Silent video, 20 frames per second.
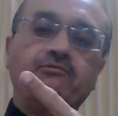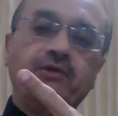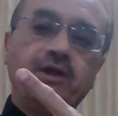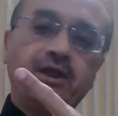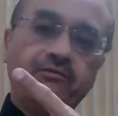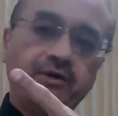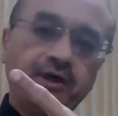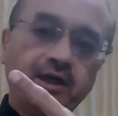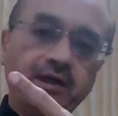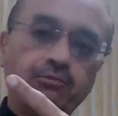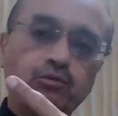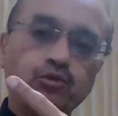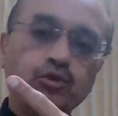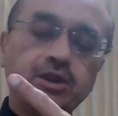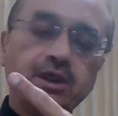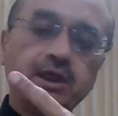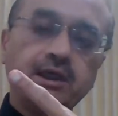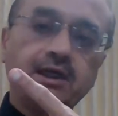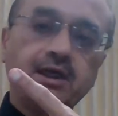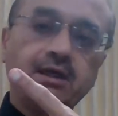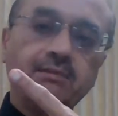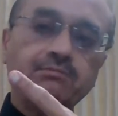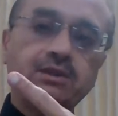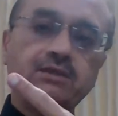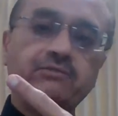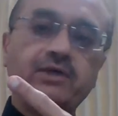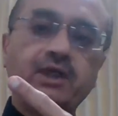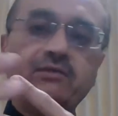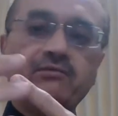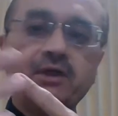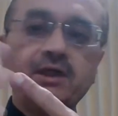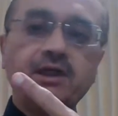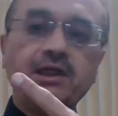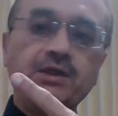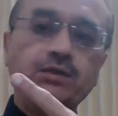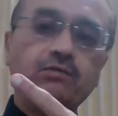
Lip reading: Whenever a booster comes, whenever a